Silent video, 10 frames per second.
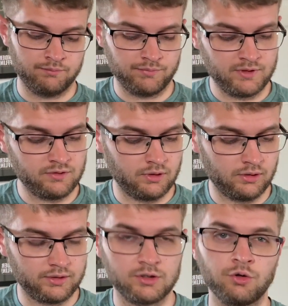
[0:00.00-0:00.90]
These are
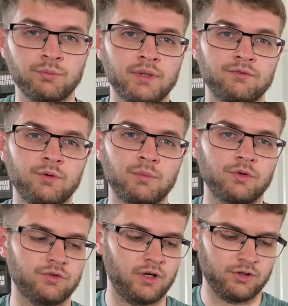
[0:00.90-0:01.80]
the European Football
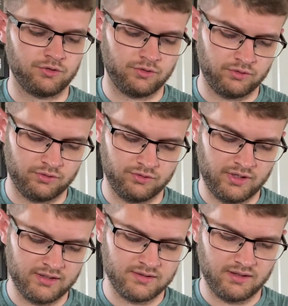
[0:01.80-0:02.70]
Stars
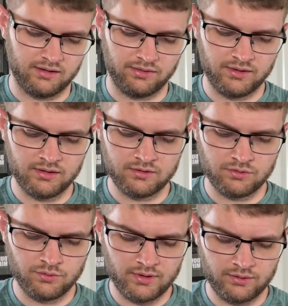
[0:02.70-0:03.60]
set. I think they're
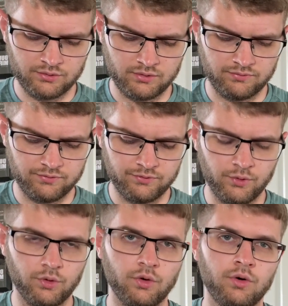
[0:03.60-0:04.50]

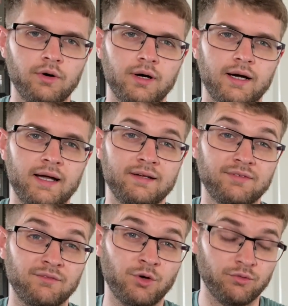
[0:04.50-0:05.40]
2004, and if
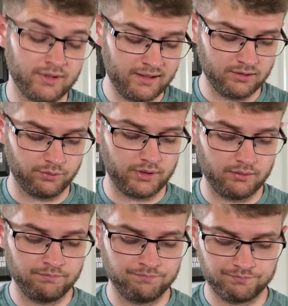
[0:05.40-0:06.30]
they've got Ronaldo in them,